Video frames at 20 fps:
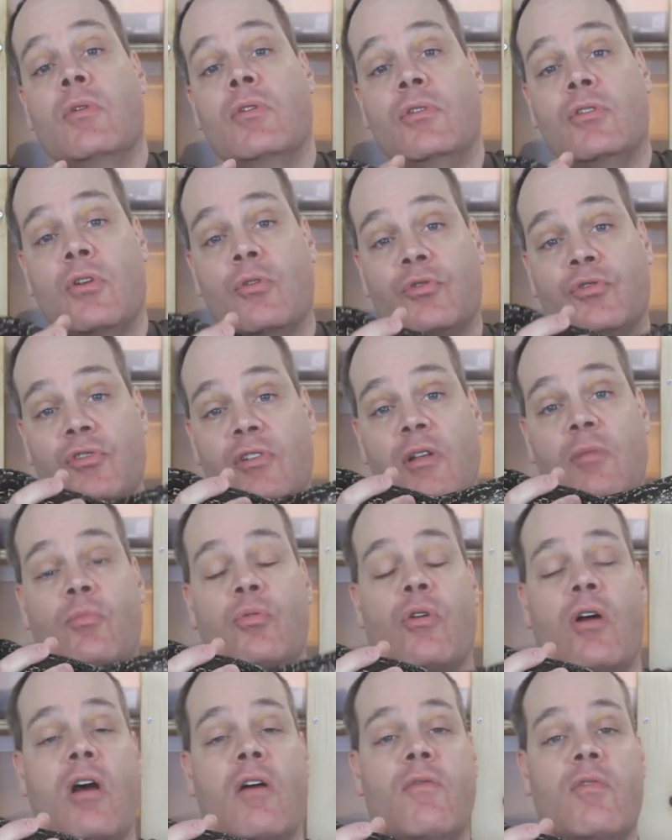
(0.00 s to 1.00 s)
you know, slim
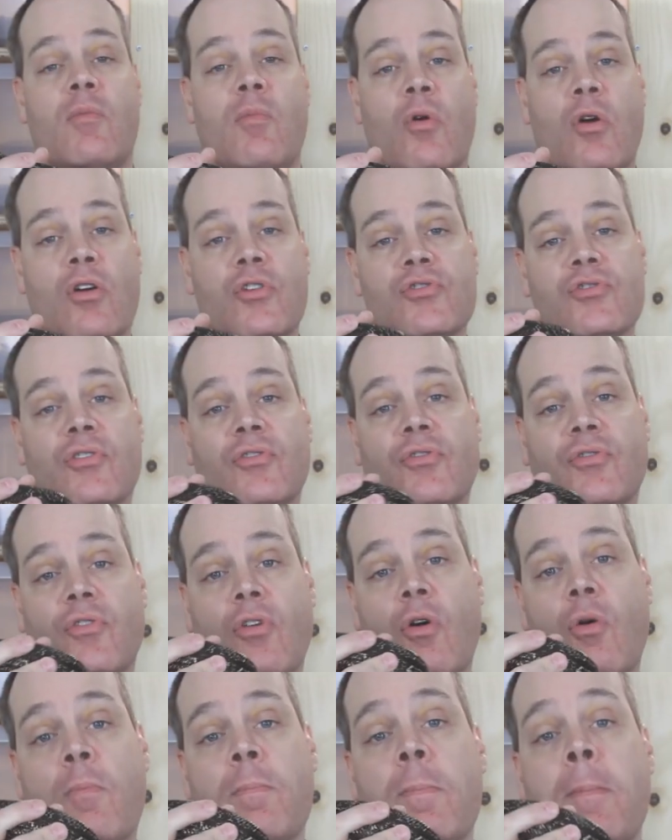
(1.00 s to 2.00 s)
profit margins.
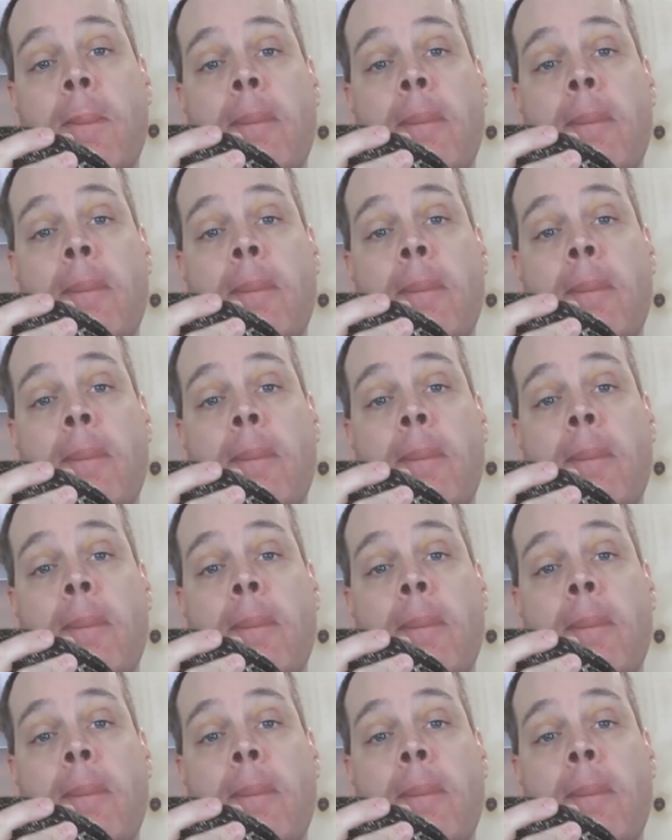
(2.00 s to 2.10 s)
So